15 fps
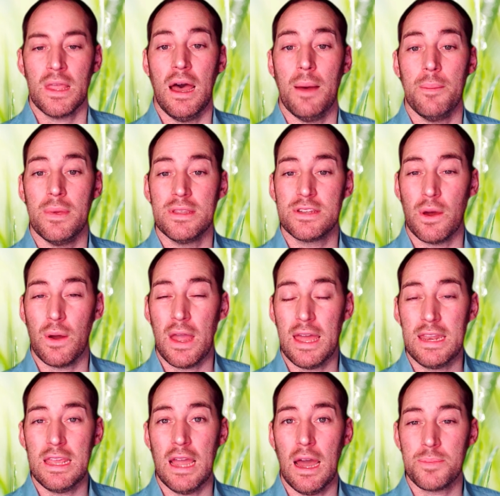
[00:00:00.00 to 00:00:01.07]
So
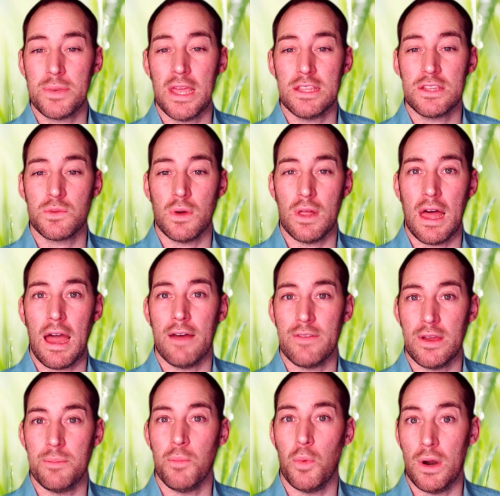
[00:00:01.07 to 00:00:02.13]
any updates will have a
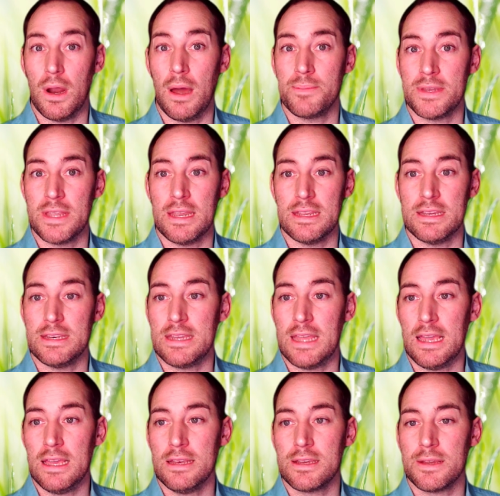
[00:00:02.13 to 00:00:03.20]
more updated
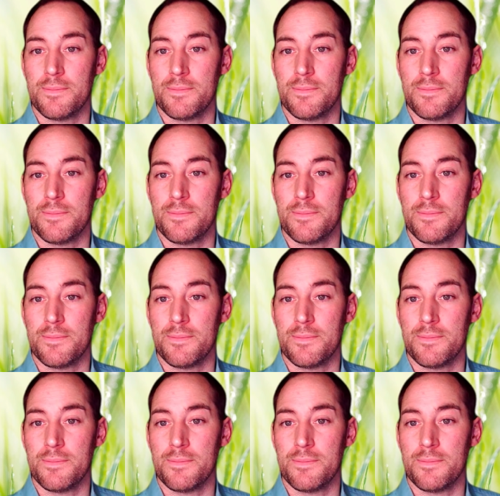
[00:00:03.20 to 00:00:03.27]
date,